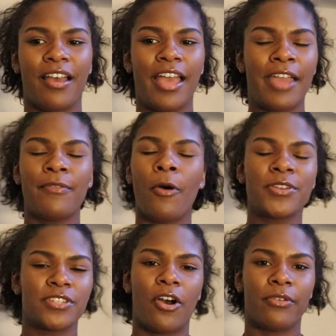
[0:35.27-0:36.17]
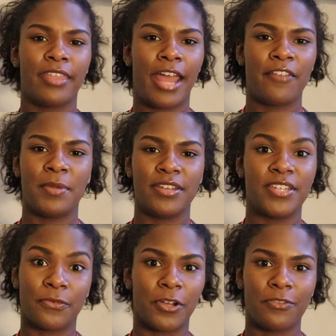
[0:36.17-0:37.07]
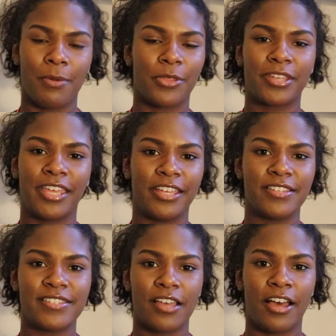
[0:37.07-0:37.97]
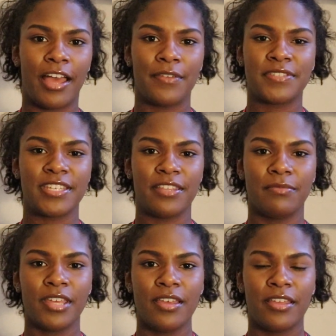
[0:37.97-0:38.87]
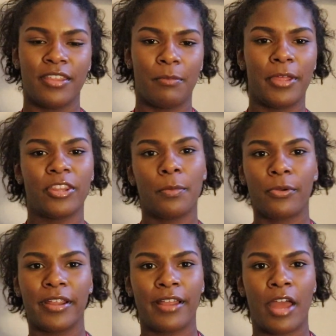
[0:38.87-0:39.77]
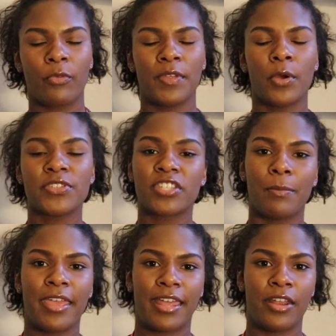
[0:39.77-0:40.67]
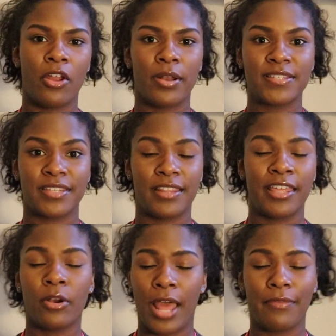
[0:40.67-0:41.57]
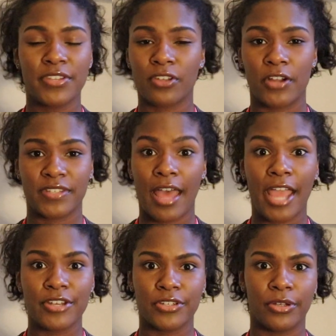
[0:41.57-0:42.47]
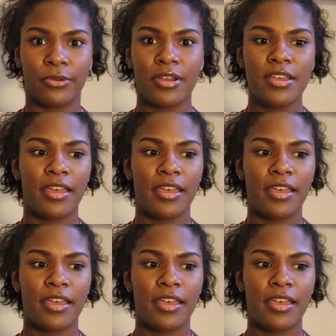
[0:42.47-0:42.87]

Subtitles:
I've always known that I've been different from other kids. I've seen them play on the playground when we go swimming, and I noticed that they don't have the scars that I do.